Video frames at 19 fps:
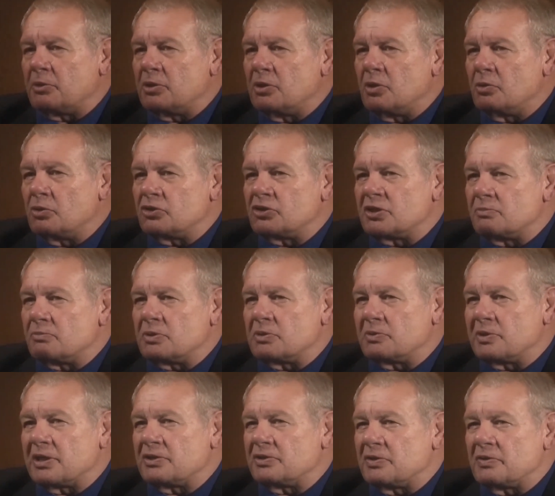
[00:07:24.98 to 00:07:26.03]
would notice him
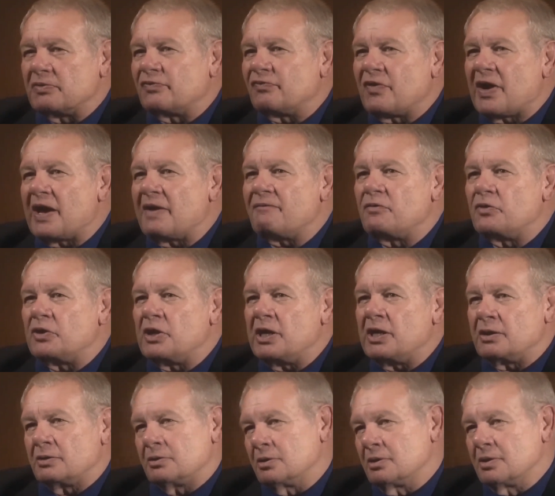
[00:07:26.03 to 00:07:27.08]
because he was
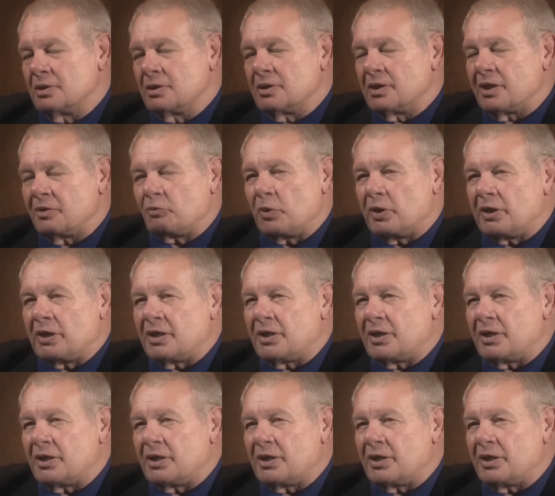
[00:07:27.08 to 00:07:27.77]
5'8" and weighed